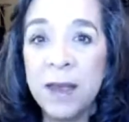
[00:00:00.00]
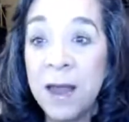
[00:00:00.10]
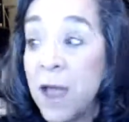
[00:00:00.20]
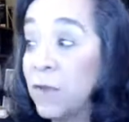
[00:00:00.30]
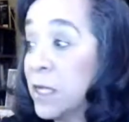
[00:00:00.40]
And
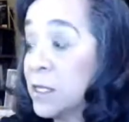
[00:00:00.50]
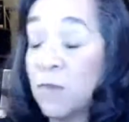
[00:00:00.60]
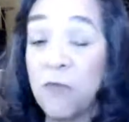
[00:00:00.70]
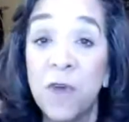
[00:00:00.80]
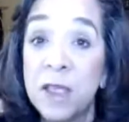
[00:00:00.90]
I've got some
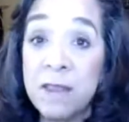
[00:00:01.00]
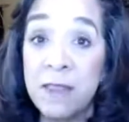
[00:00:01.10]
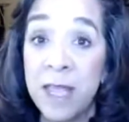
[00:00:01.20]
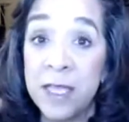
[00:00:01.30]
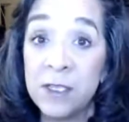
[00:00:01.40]
fun
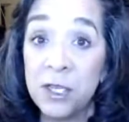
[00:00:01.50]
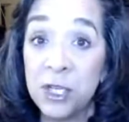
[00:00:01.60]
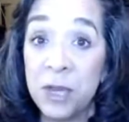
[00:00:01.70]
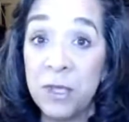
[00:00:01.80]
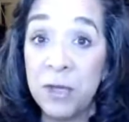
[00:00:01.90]
things to share
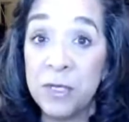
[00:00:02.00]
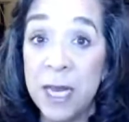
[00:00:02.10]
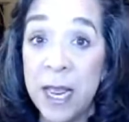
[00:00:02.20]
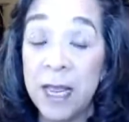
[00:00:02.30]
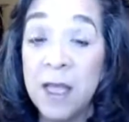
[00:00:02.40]
with you
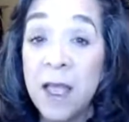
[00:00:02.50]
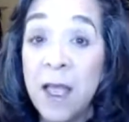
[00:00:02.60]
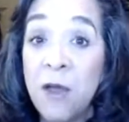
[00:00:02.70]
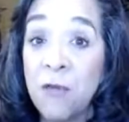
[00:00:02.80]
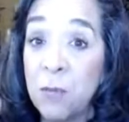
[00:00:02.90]
today
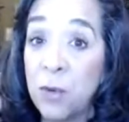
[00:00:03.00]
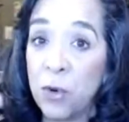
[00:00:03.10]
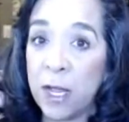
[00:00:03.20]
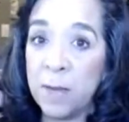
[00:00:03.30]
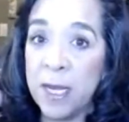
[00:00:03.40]
for book
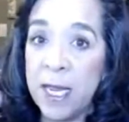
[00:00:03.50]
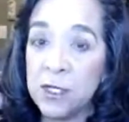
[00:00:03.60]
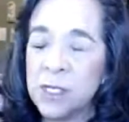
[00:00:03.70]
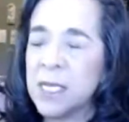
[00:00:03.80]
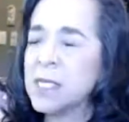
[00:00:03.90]

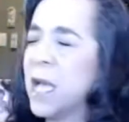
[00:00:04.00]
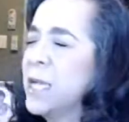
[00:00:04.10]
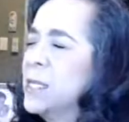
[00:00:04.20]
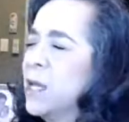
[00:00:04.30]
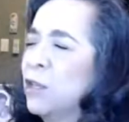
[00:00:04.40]
recommendations, because guys,
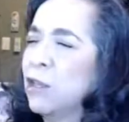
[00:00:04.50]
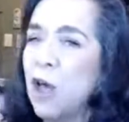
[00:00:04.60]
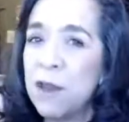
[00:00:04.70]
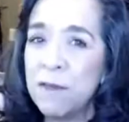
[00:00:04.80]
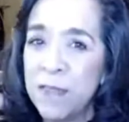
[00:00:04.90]
a
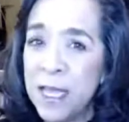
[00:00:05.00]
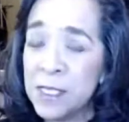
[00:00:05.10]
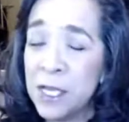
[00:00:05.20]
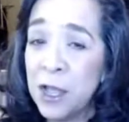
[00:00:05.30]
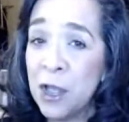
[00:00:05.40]
lot of
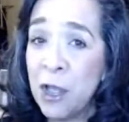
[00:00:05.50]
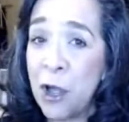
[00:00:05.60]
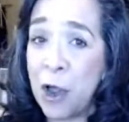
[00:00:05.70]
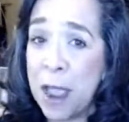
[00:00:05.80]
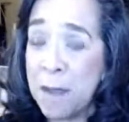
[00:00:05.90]
things are
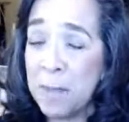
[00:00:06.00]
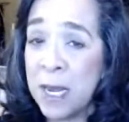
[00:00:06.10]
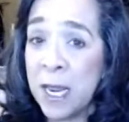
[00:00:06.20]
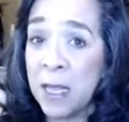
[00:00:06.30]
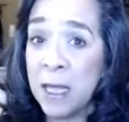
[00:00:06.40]

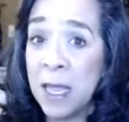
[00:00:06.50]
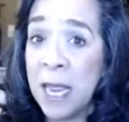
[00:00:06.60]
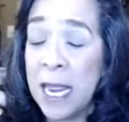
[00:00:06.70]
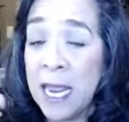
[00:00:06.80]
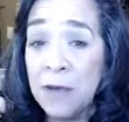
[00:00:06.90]
happening
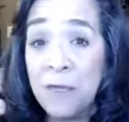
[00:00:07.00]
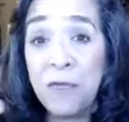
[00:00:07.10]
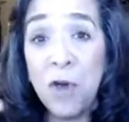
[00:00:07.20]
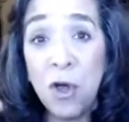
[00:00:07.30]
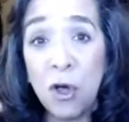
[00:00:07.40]
in
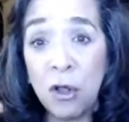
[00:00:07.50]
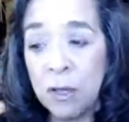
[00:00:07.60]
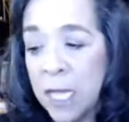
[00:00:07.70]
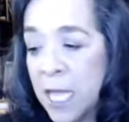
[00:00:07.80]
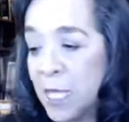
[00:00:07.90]
fall.
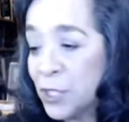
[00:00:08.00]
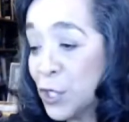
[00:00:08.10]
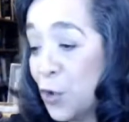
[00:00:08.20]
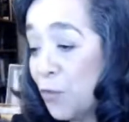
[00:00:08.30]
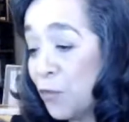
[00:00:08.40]

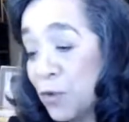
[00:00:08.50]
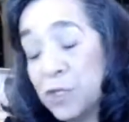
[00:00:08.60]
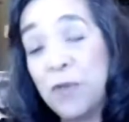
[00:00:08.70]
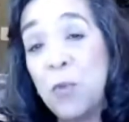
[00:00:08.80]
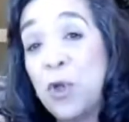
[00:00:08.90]
So first of
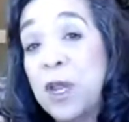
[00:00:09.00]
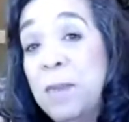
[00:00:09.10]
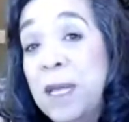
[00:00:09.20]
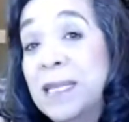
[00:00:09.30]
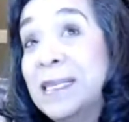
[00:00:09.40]
all, we're going to
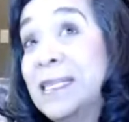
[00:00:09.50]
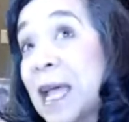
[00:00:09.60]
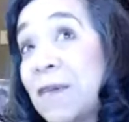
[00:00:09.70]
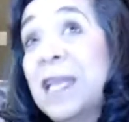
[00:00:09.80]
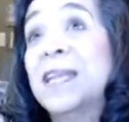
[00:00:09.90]
be
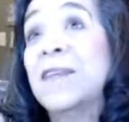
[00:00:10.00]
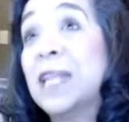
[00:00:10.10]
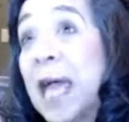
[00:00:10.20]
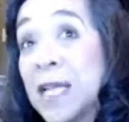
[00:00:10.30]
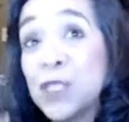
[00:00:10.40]
diving into the
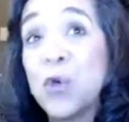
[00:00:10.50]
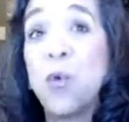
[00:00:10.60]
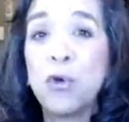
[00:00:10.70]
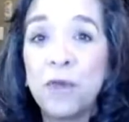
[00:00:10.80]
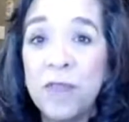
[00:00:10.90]
last
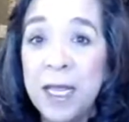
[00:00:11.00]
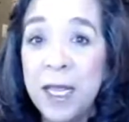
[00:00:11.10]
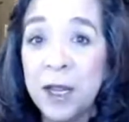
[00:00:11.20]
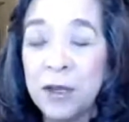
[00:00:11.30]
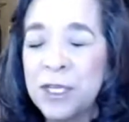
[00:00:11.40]
quarter of the
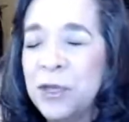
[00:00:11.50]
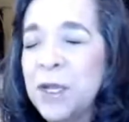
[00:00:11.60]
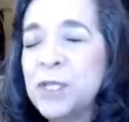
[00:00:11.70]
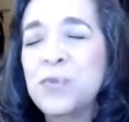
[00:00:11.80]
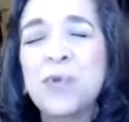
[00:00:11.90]
year. Do you
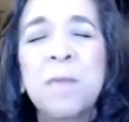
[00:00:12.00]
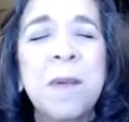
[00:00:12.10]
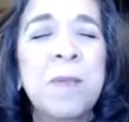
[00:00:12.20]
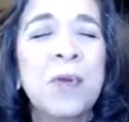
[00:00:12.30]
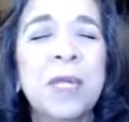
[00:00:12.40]
guys
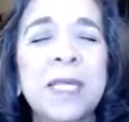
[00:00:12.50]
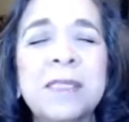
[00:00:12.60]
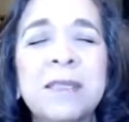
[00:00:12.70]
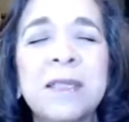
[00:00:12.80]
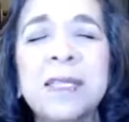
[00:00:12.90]
remember? Let's
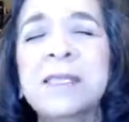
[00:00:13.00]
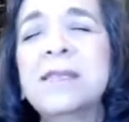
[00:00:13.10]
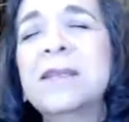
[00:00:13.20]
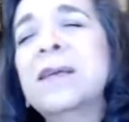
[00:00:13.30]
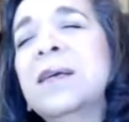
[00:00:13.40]

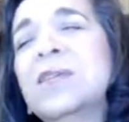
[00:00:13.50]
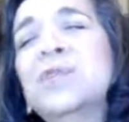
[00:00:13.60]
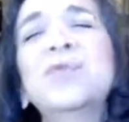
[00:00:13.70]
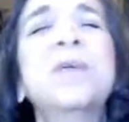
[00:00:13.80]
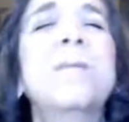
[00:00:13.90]

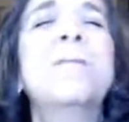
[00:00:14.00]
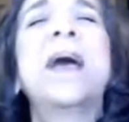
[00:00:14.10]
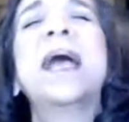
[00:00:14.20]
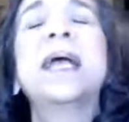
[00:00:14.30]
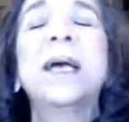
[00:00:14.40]
sort of
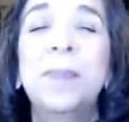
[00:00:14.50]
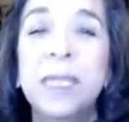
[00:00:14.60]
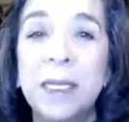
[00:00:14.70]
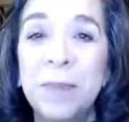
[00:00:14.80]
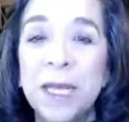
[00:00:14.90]
back up a
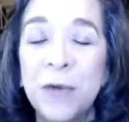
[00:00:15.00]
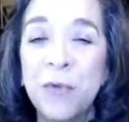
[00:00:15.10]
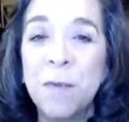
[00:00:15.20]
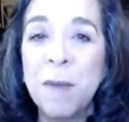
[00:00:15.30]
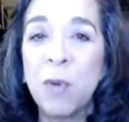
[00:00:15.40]
little bit and
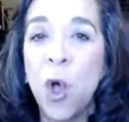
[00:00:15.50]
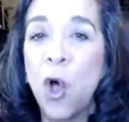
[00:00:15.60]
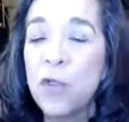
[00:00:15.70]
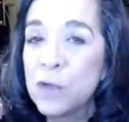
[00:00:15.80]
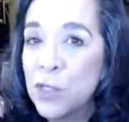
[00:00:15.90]
remember all
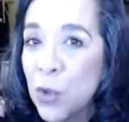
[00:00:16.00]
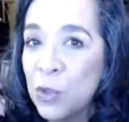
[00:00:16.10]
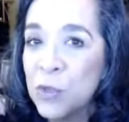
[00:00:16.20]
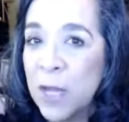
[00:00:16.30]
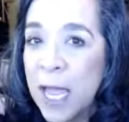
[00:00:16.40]
those goals
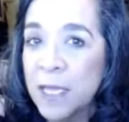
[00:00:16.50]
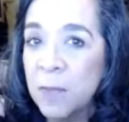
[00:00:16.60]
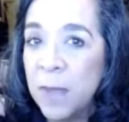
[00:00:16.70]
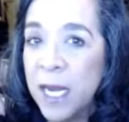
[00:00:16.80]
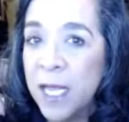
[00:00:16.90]
we had at the
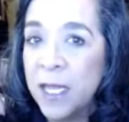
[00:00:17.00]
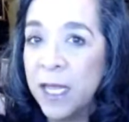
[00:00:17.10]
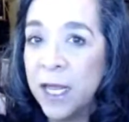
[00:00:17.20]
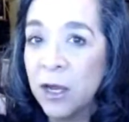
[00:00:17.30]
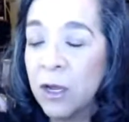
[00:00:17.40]
beginning of the
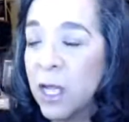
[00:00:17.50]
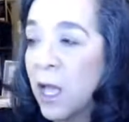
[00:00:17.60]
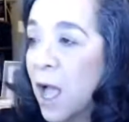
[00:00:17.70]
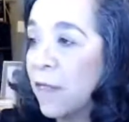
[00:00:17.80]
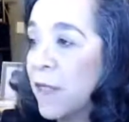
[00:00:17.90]
year.
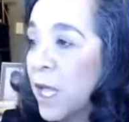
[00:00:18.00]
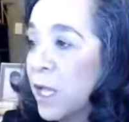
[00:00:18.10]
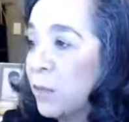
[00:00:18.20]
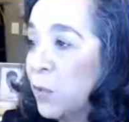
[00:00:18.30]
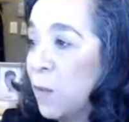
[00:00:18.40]
I think I
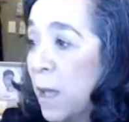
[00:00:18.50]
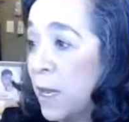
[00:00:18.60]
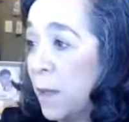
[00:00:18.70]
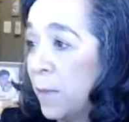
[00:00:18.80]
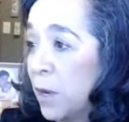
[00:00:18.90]
could pull mine
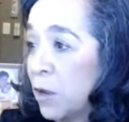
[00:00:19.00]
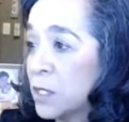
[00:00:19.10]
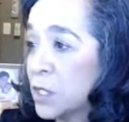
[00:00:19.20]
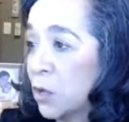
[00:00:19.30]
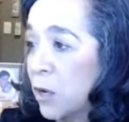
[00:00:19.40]
up here on the
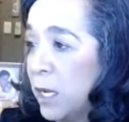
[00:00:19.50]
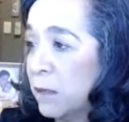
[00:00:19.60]
screen.